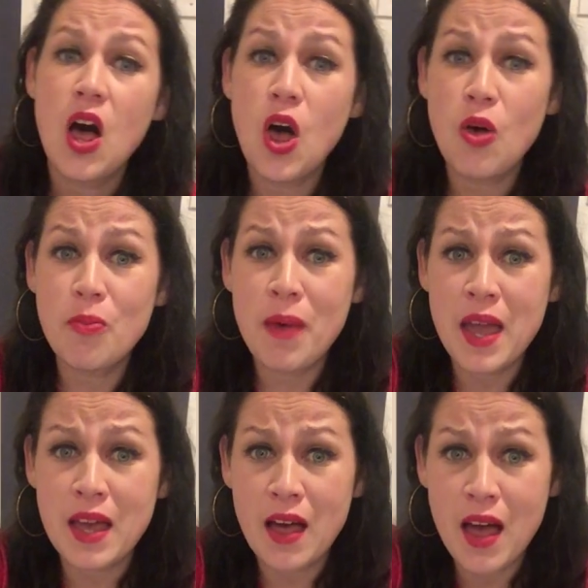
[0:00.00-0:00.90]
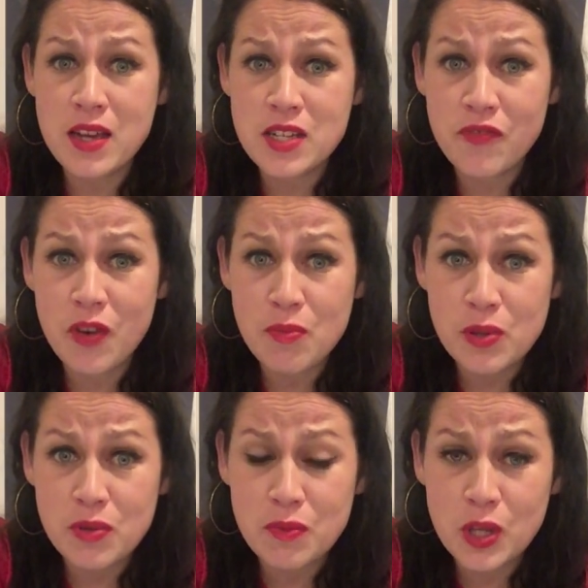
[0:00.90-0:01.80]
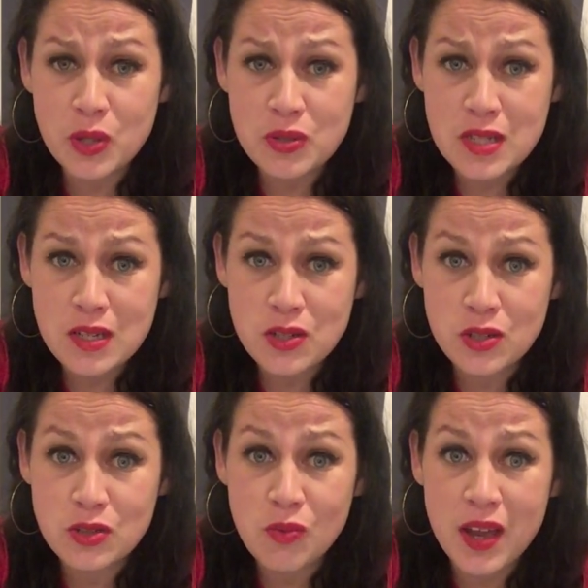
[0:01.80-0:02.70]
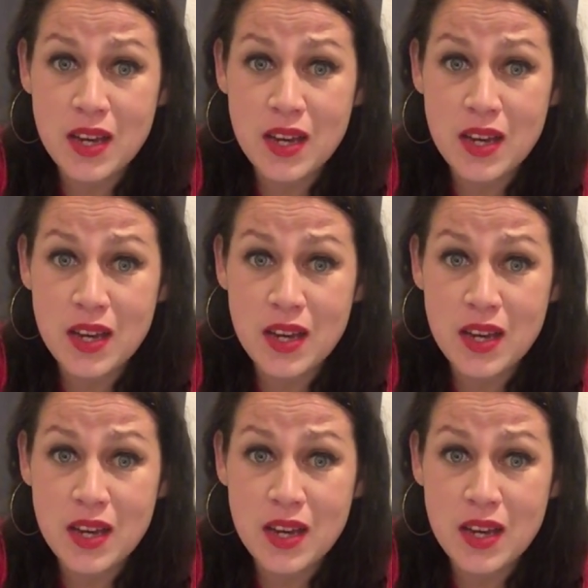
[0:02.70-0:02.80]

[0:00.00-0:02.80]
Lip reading: Oh my gosh, if a glue stick turns white,